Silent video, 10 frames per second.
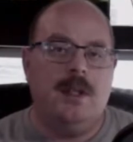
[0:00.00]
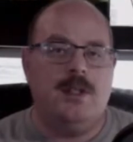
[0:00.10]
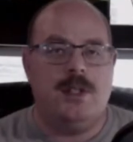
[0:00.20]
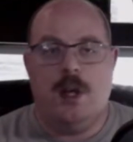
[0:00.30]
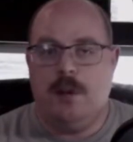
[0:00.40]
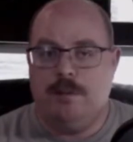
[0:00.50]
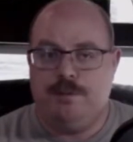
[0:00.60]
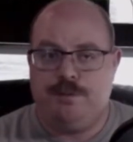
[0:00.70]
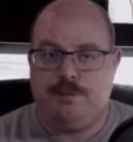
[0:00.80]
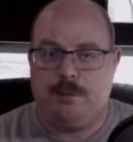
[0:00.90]
So
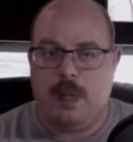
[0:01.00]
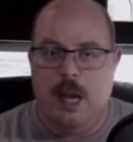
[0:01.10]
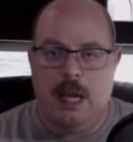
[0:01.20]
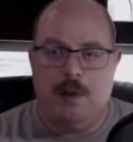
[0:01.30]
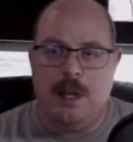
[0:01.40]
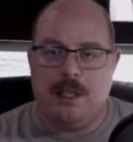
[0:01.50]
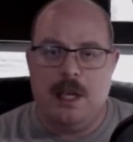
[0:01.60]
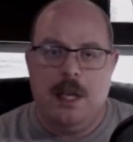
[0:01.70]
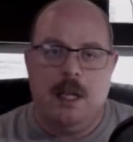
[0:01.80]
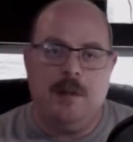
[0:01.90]
anyways,
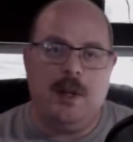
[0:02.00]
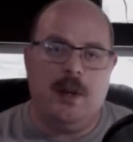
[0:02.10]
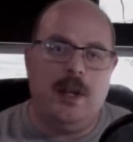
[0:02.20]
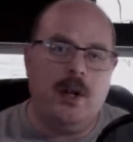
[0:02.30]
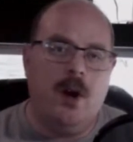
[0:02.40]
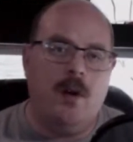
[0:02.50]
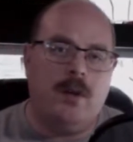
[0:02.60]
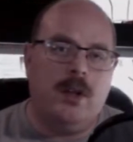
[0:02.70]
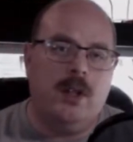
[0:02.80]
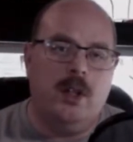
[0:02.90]
let me go ahead and go
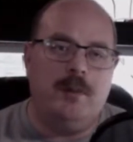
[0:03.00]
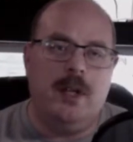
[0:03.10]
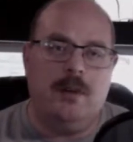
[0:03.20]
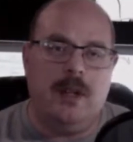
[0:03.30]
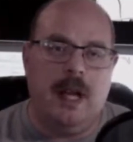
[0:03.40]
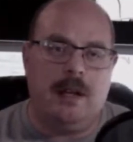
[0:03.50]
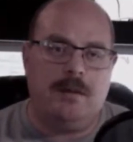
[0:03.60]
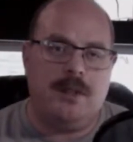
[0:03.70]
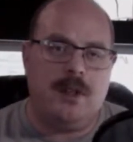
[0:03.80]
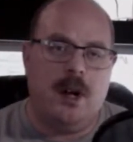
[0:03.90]
over a little bit what I
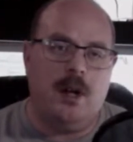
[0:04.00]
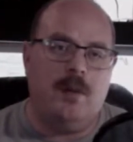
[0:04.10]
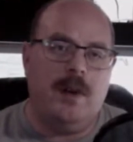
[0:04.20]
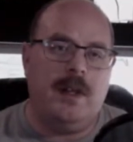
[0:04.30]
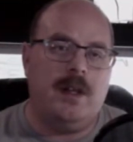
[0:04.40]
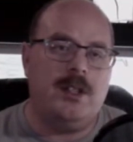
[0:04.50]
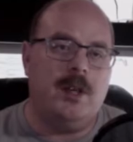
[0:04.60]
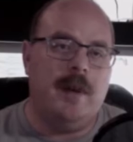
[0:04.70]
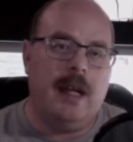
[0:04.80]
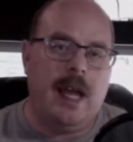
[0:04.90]
started with here. So
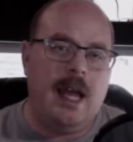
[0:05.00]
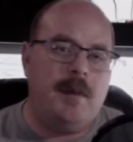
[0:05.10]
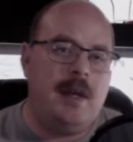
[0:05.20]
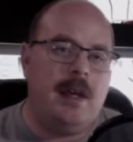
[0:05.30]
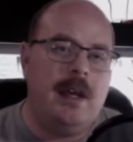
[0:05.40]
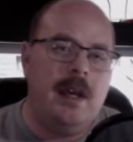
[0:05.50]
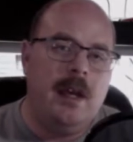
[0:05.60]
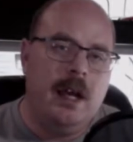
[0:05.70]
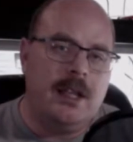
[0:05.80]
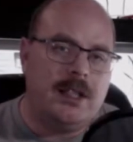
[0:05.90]
my anatomy,
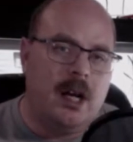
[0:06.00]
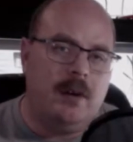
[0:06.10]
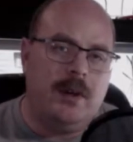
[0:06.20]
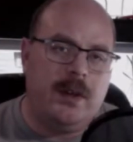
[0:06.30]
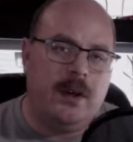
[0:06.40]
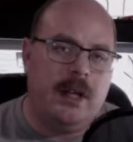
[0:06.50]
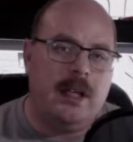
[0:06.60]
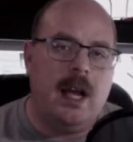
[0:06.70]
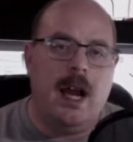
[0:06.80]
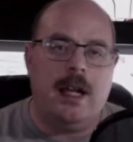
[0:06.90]
I started with 39,
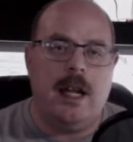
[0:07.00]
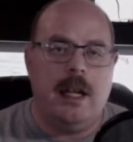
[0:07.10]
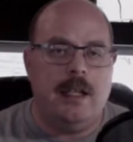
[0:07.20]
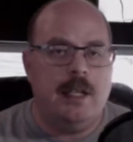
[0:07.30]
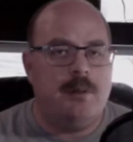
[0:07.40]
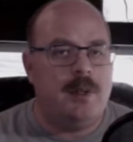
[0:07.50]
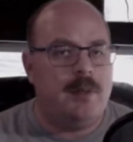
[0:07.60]
I ended with